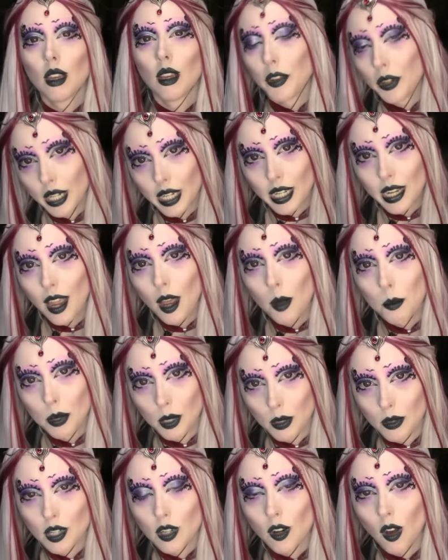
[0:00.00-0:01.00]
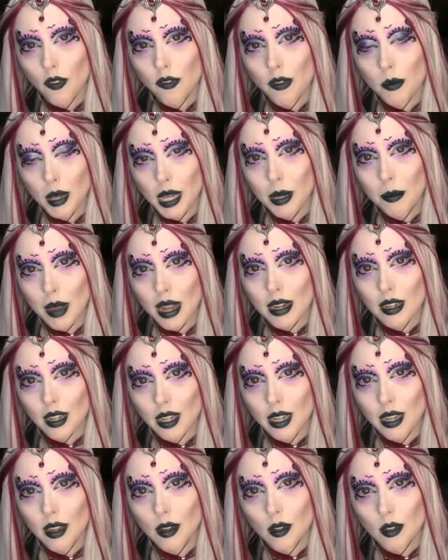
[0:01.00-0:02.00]
You're going to get her booted off for being
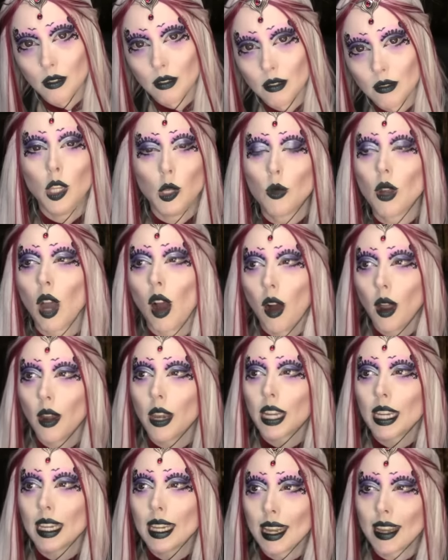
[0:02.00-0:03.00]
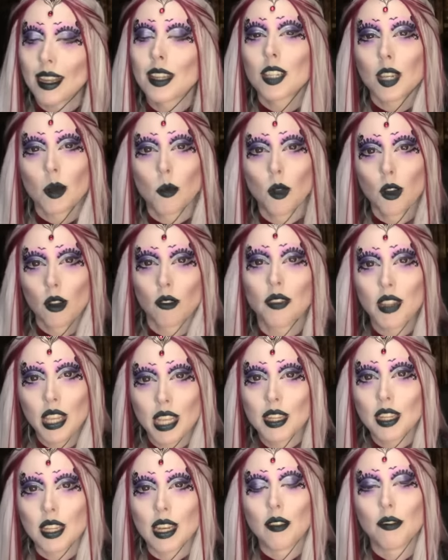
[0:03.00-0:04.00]
mentally ill. You can't kick someone off
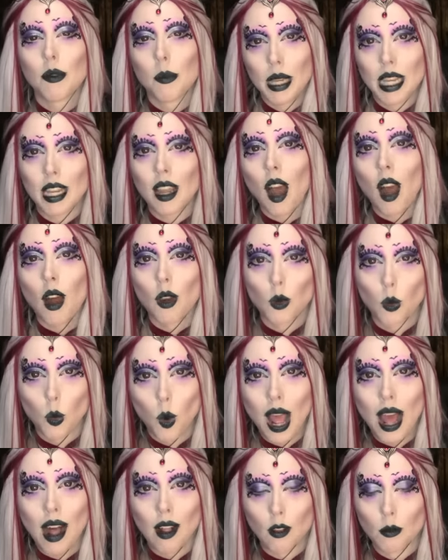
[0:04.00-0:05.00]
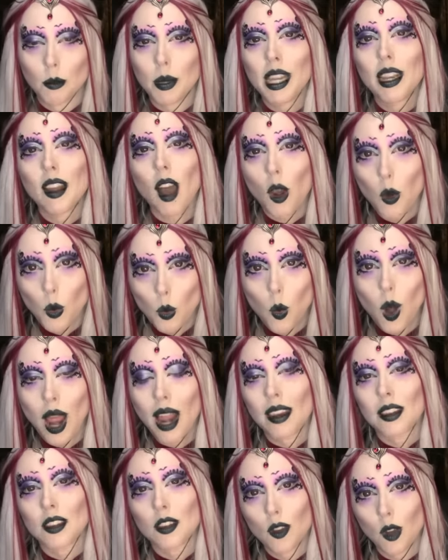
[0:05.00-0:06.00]
the internet for being unwell. Being
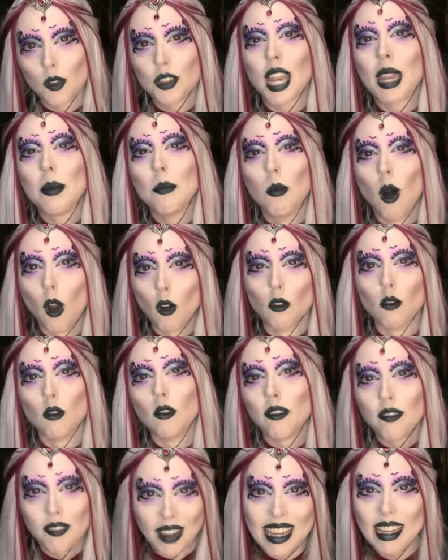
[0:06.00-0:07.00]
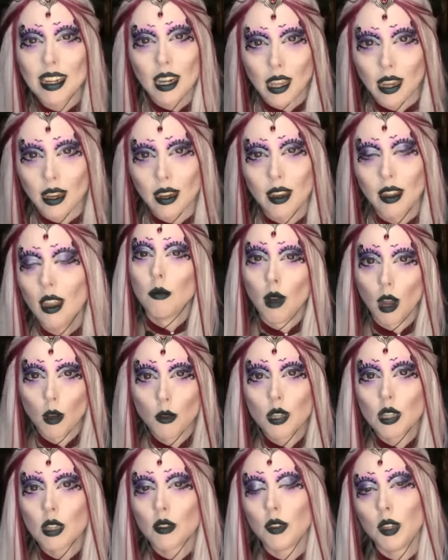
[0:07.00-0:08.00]
unwell is not a moral failing.
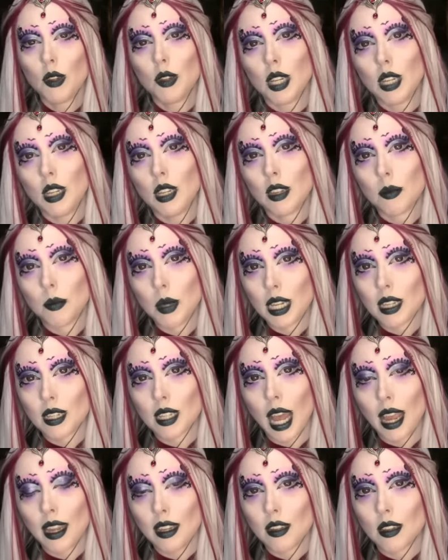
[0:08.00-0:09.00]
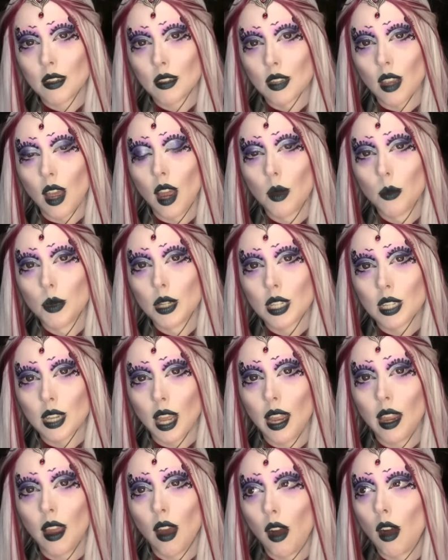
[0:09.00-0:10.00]
Most of Eugenia's biggest haters, I would
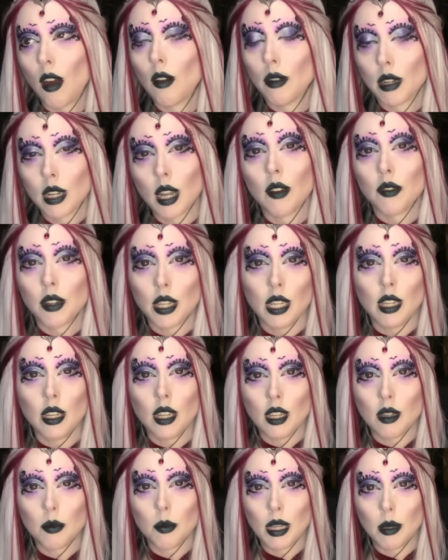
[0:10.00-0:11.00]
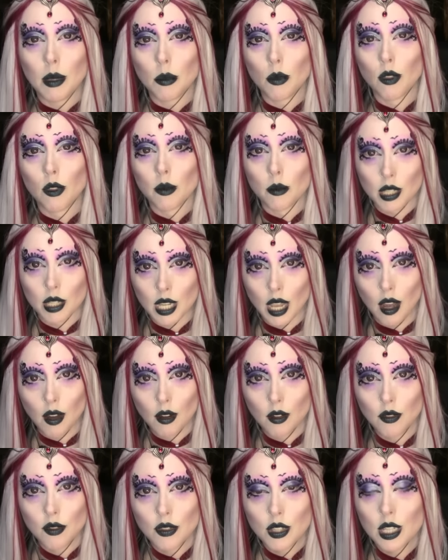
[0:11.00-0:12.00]
say, are recovered ED people
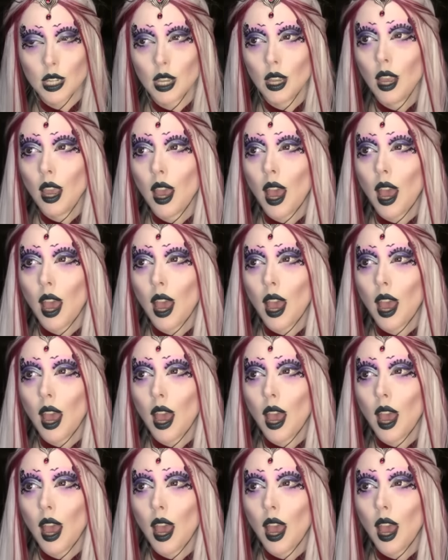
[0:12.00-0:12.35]
themselves.